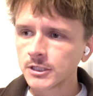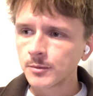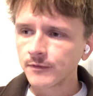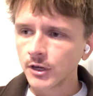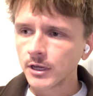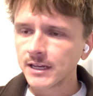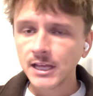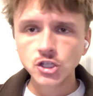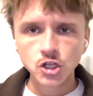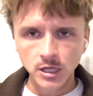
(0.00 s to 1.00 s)
to be very Ned
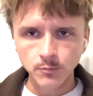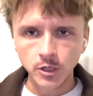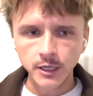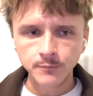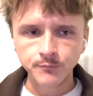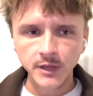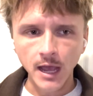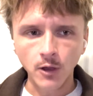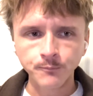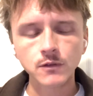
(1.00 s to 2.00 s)
Schneebly.
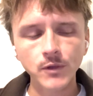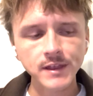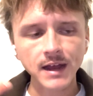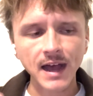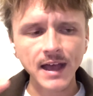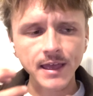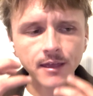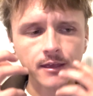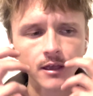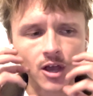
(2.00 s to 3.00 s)
Now, the way that I
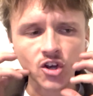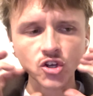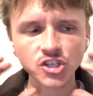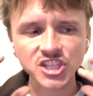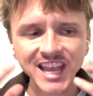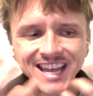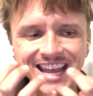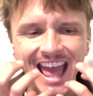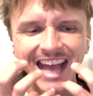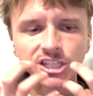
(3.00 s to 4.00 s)
understand
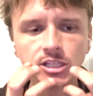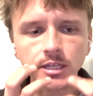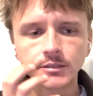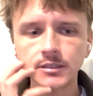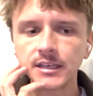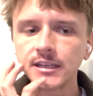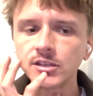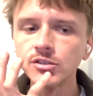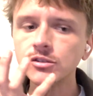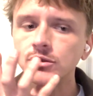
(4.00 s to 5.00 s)
accents
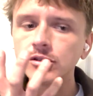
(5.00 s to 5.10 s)
is